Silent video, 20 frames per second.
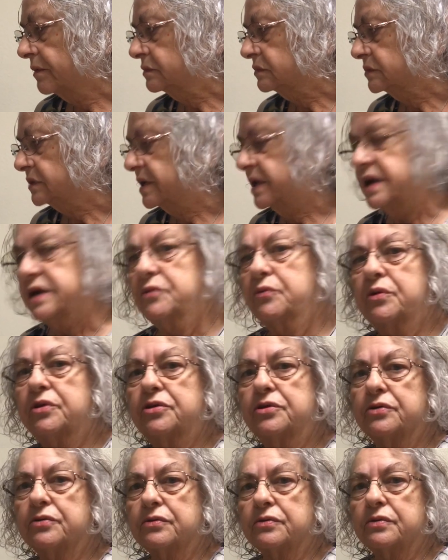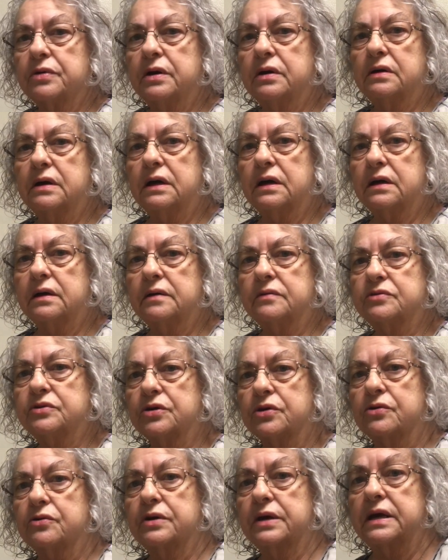to eat with your
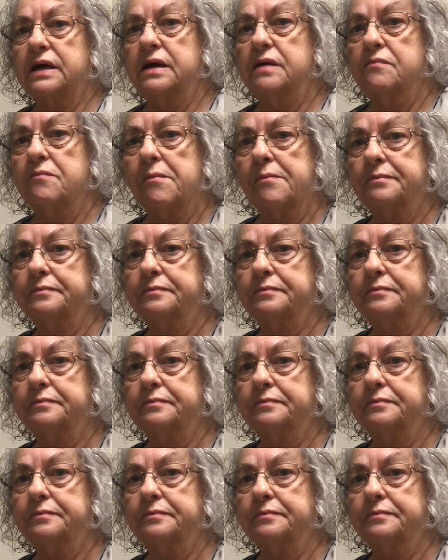turkey